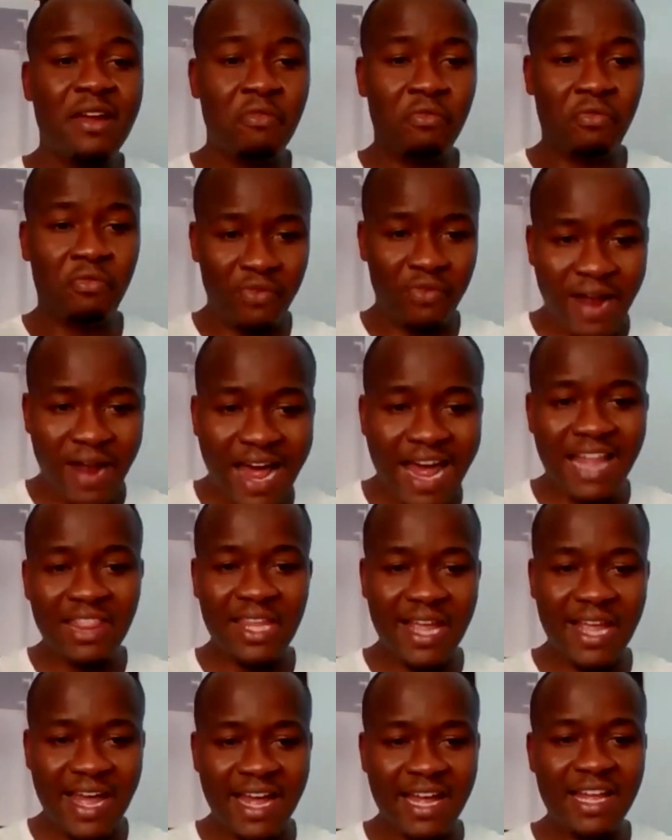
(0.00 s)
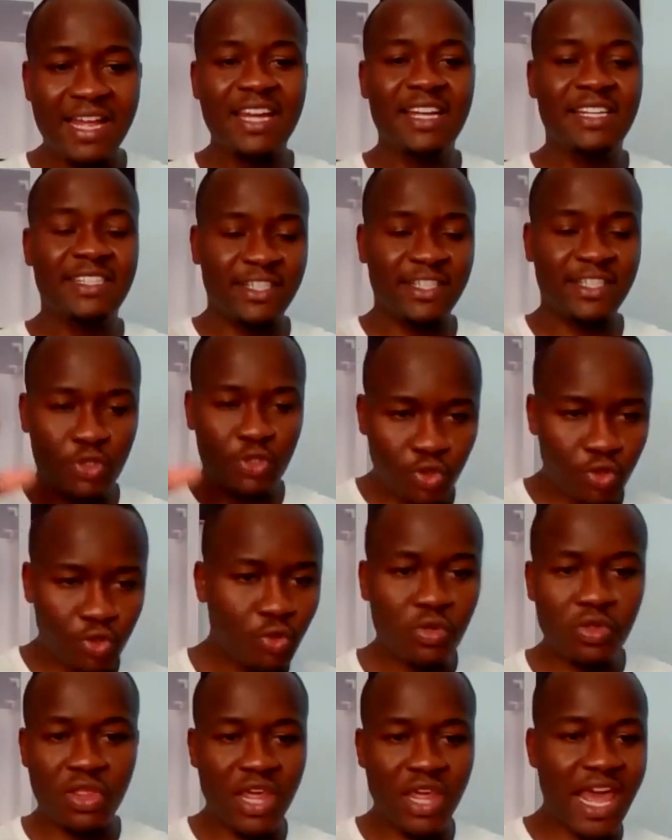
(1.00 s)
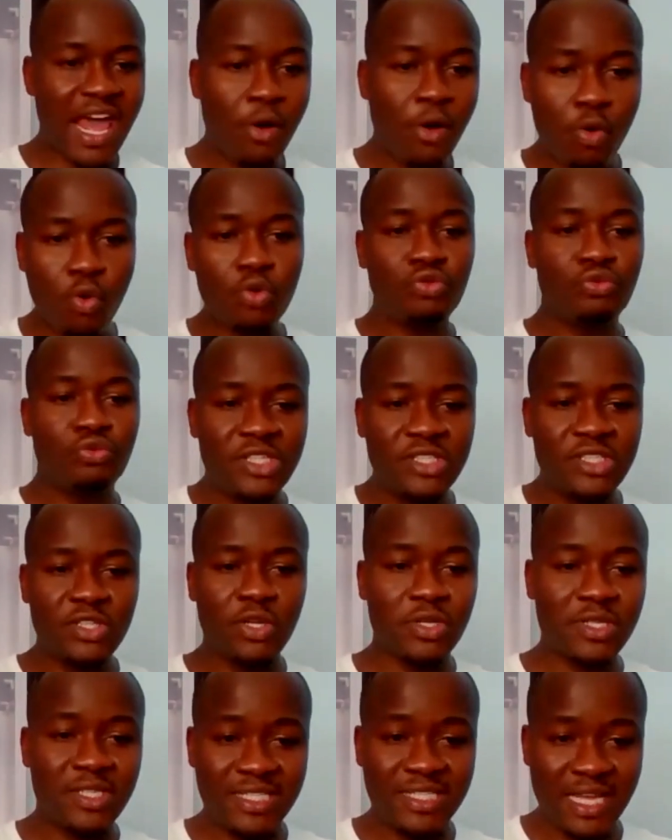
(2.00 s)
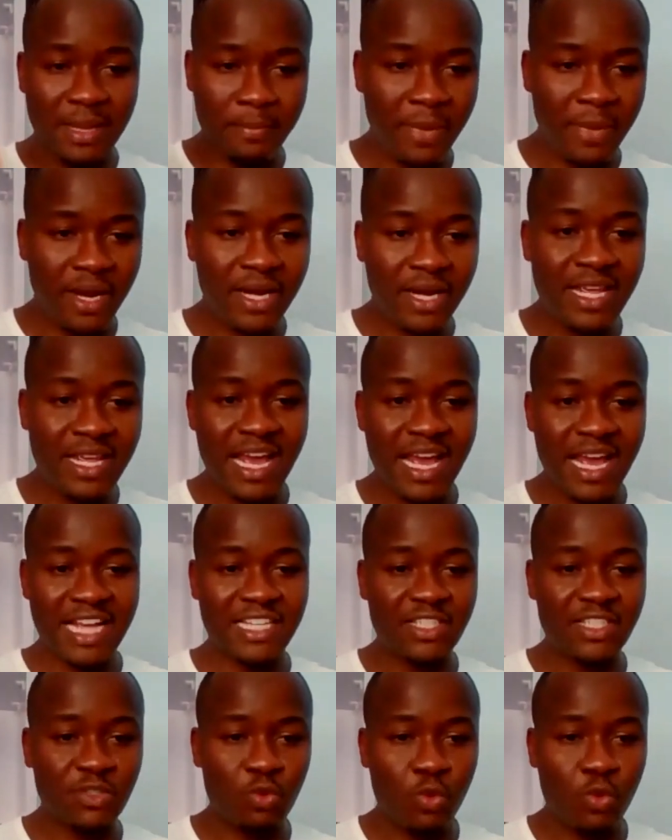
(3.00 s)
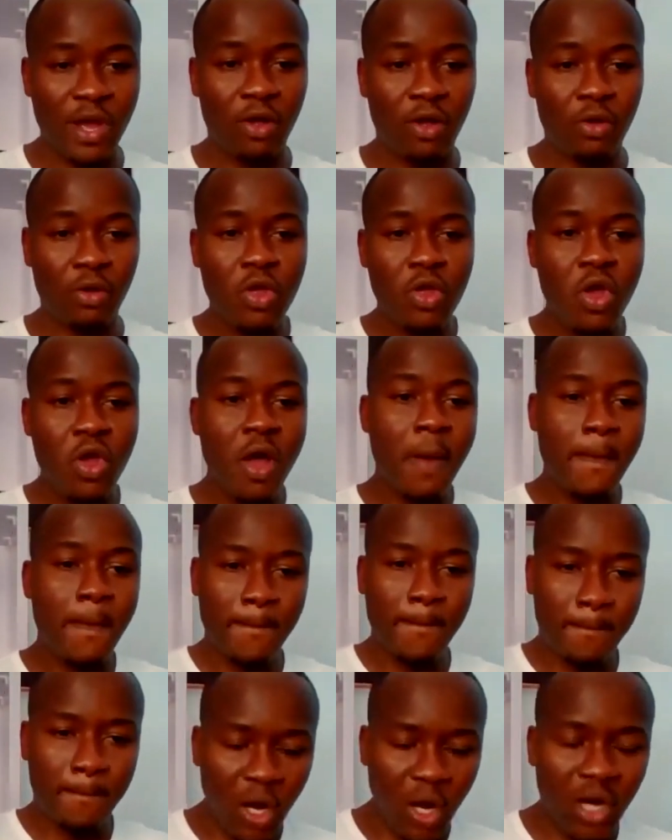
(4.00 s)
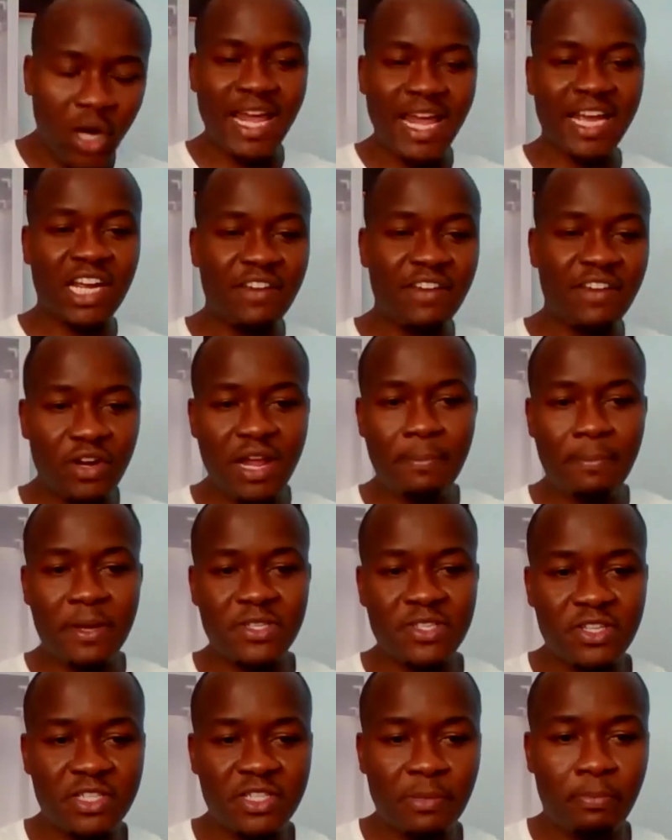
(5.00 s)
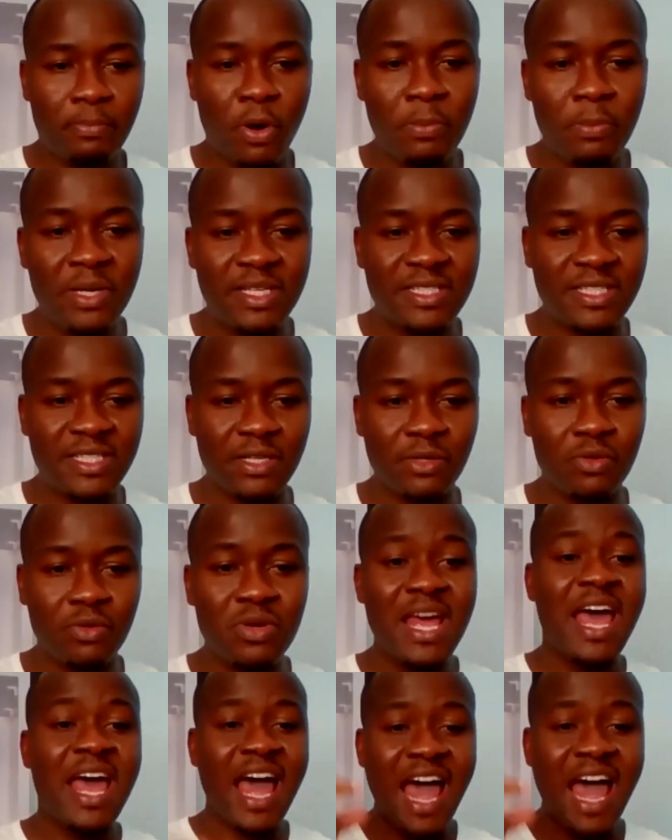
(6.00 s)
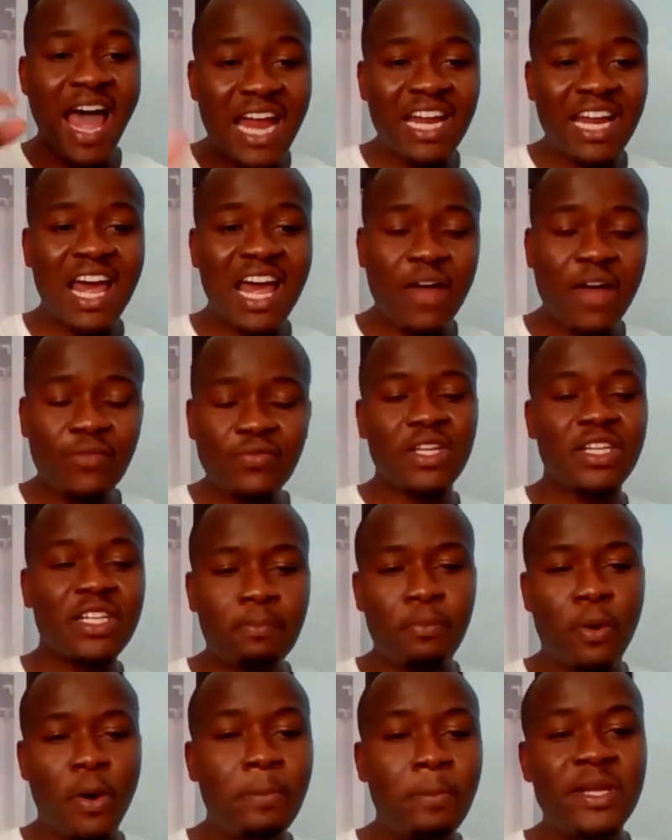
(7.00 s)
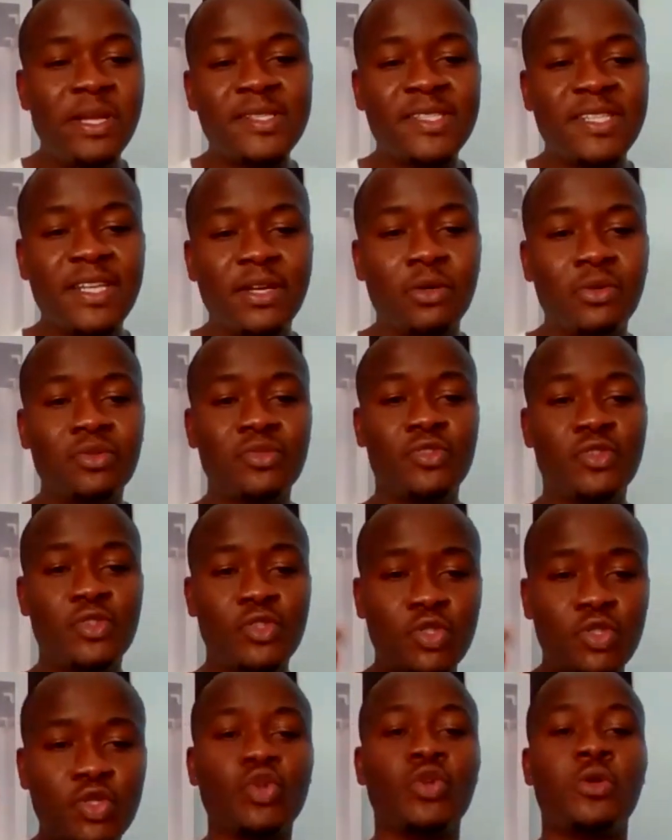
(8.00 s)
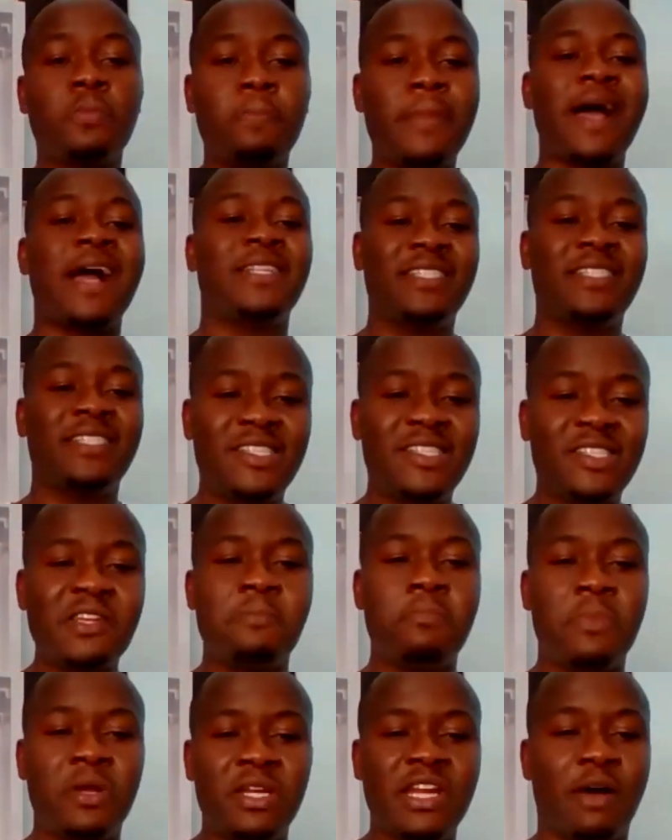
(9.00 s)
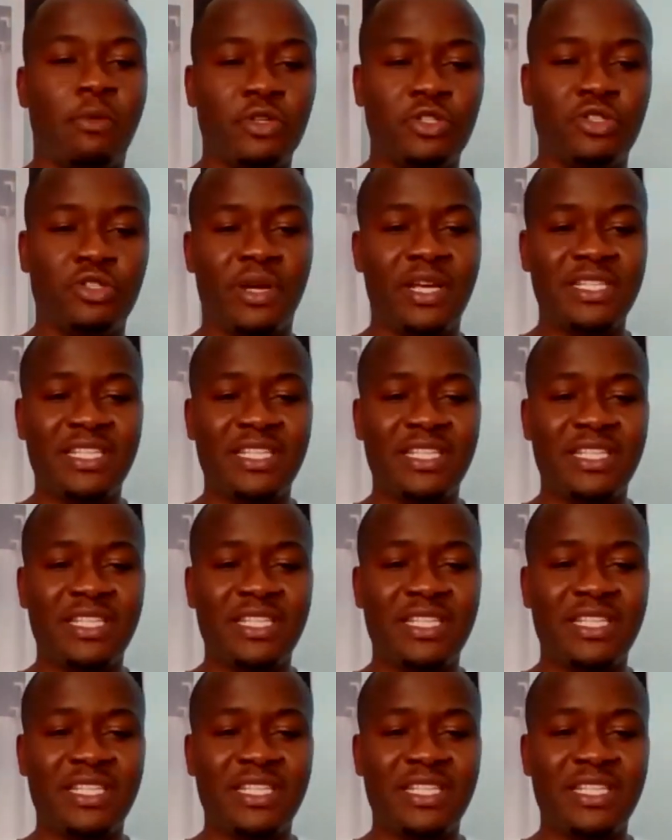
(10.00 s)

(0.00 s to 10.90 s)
Rather, they took their own resources and money as well, bought like every other person in the public sale, and after the public sale, took back the same money that was raised and